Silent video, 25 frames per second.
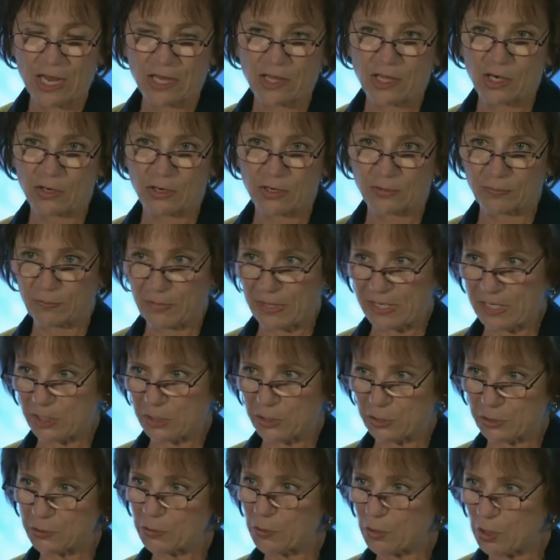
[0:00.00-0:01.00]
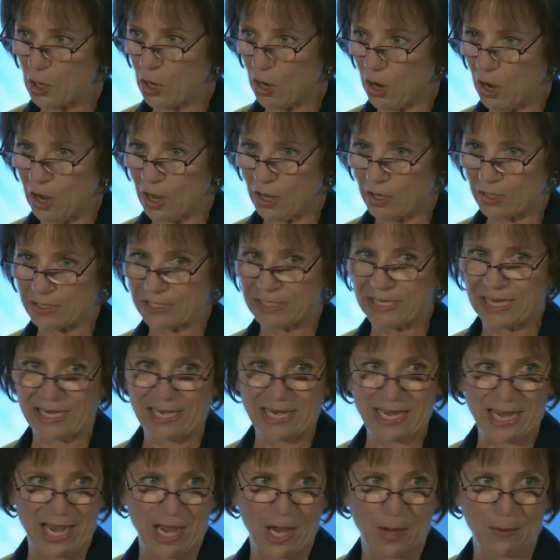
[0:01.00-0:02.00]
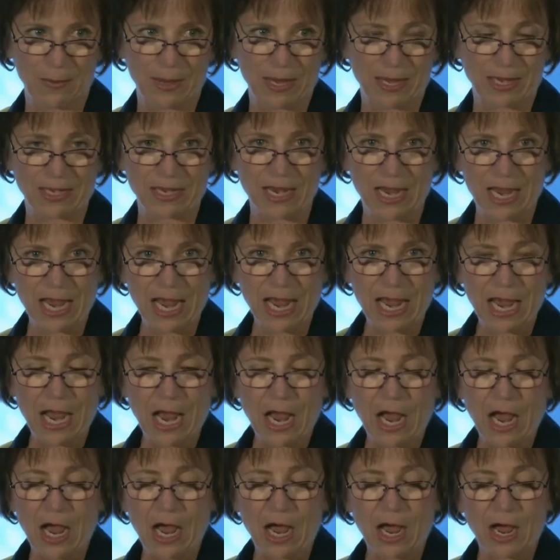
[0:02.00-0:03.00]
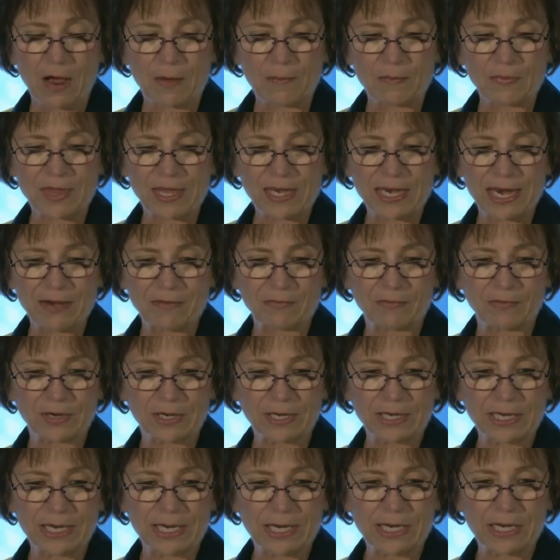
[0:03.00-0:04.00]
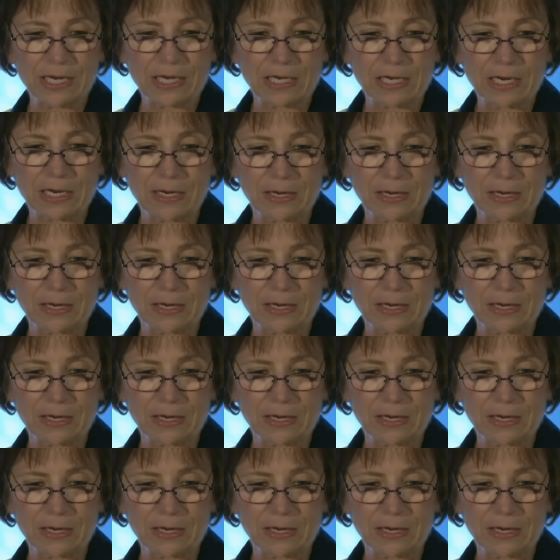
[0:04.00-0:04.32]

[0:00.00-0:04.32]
there had been 2 calls that came in that I really